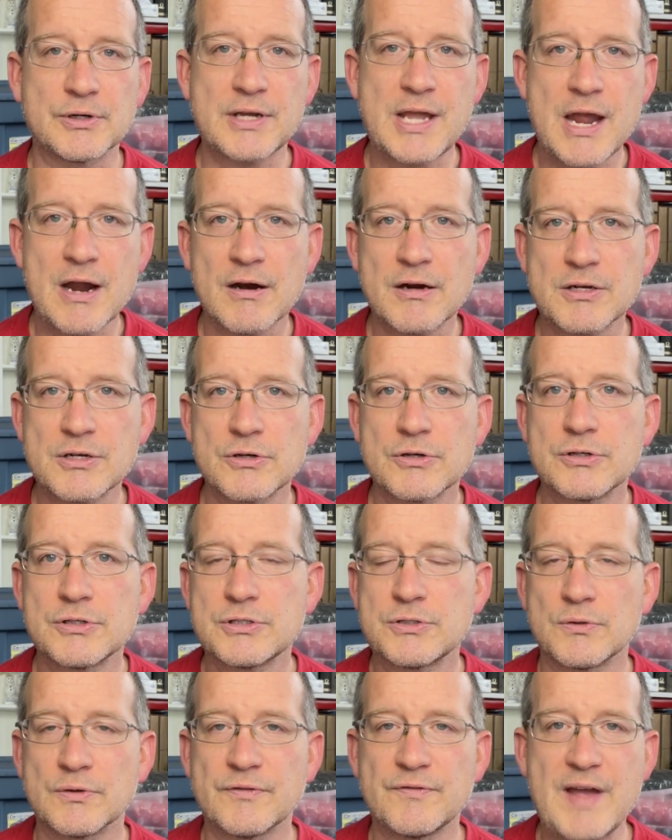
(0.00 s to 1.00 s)

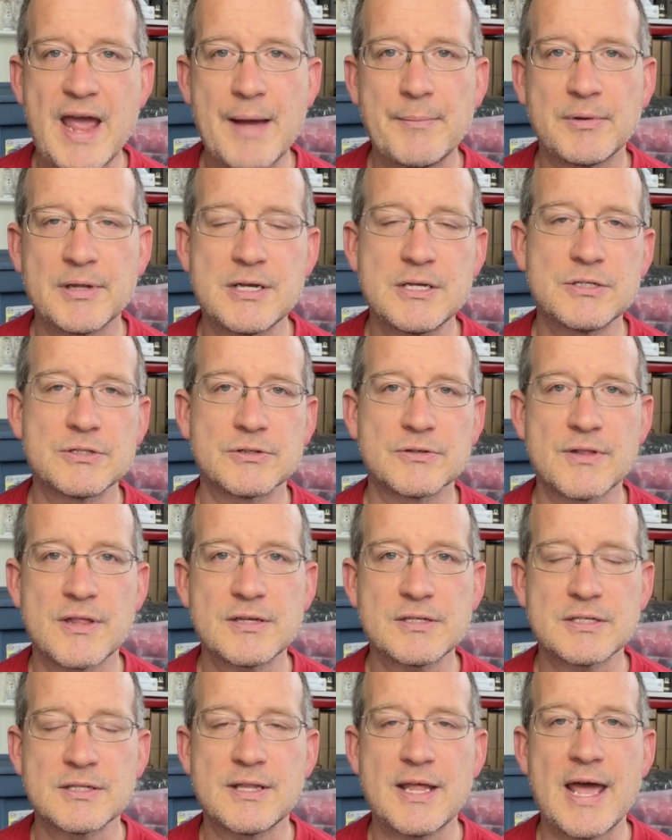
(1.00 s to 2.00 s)
characters or families or
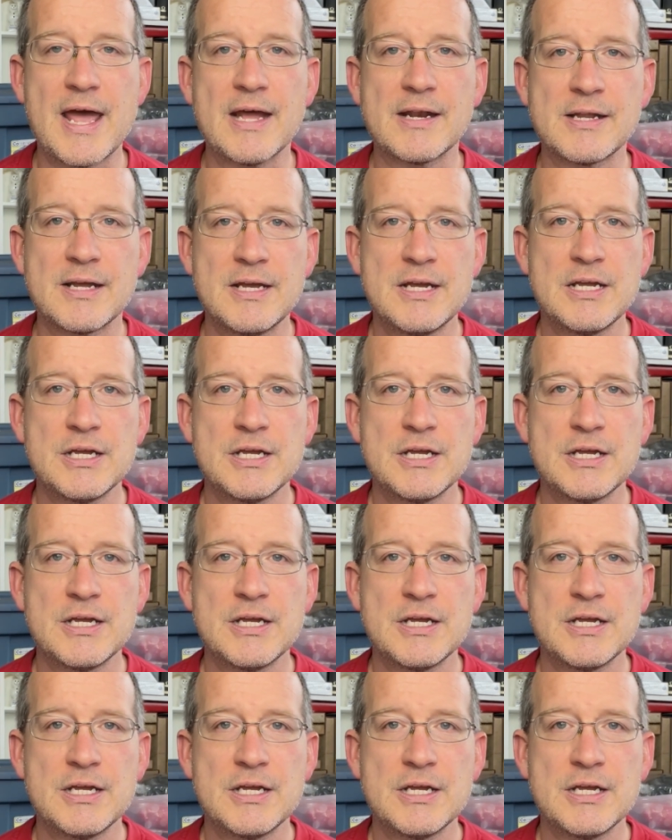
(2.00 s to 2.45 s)
this and that,